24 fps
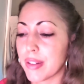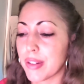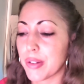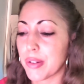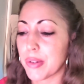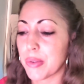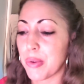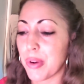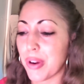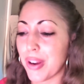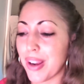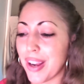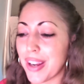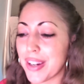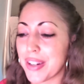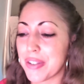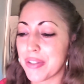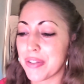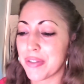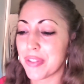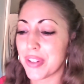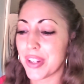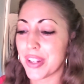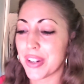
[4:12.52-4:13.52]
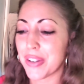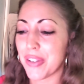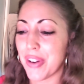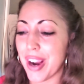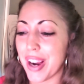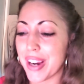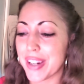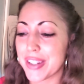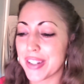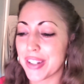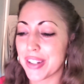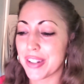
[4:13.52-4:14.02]
what kind of
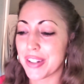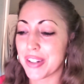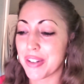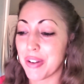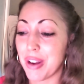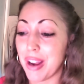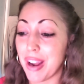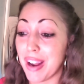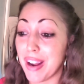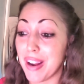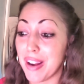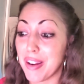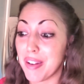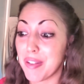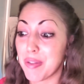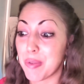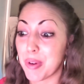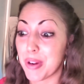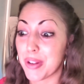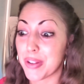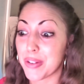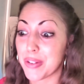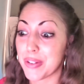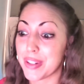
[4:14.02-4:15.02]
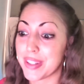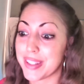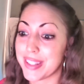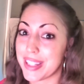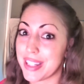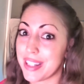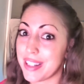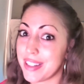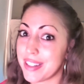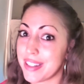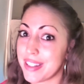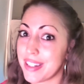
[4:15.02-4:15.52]
interaction you have, whether it's
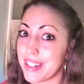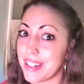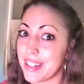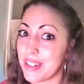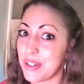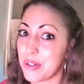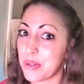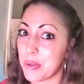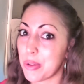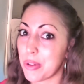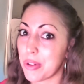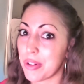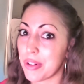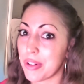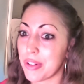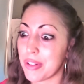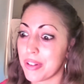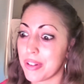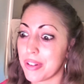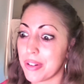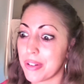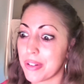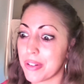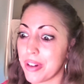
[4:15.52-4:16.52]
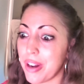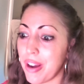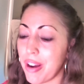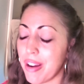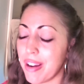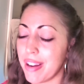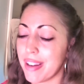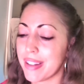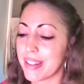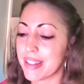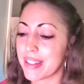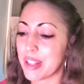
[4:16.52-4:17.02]
easy or
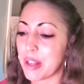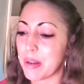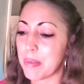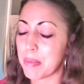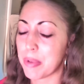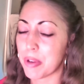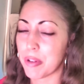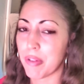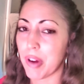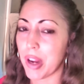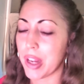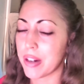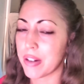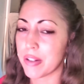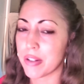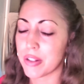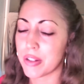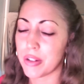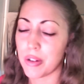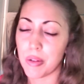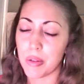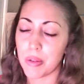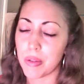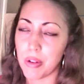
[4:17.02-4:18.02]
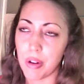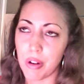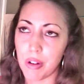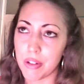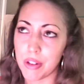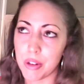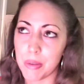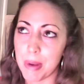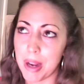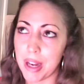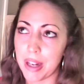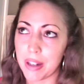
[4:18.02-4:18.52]
not. Some providers don't call
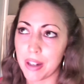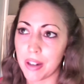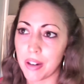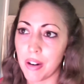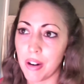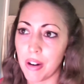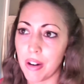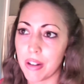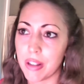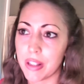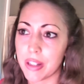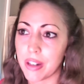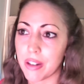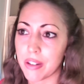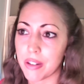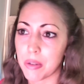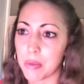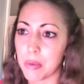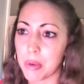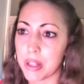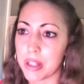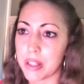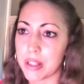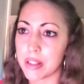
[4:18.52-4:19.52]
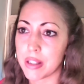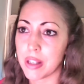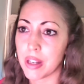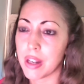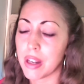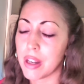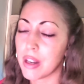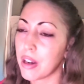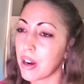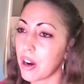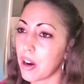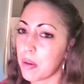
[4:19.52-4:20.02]
you back at all, and other ones
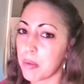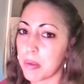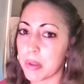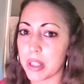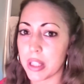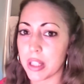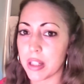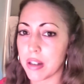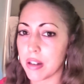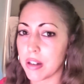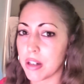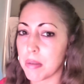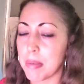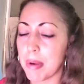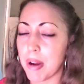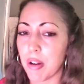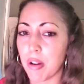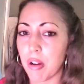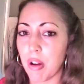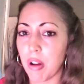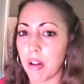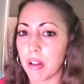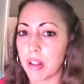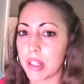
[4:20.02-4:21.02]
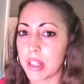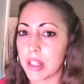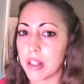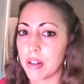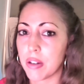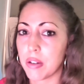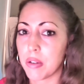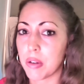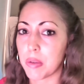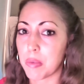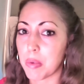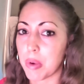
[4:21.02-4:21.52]
are really good about calling
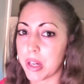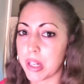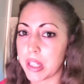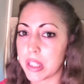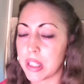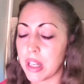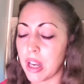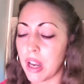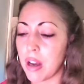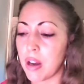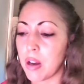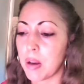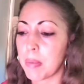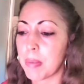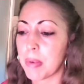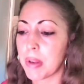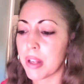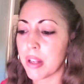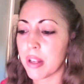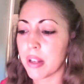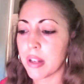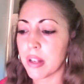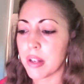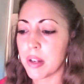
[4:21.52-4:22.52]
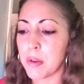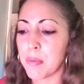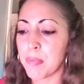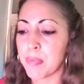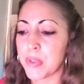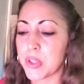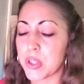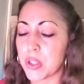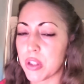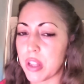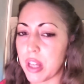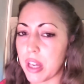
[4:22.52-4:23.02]
you and wanting to help.
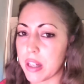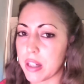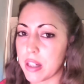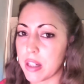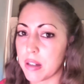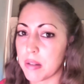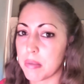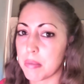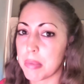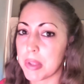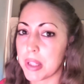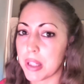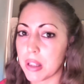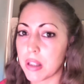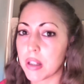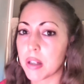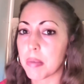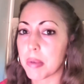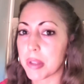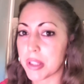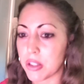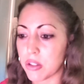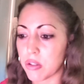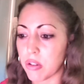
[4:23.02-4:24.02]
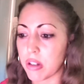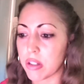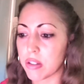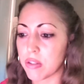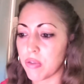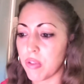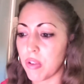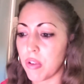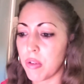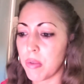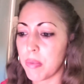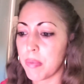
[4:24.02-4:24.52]
So that can be a little bit stressful.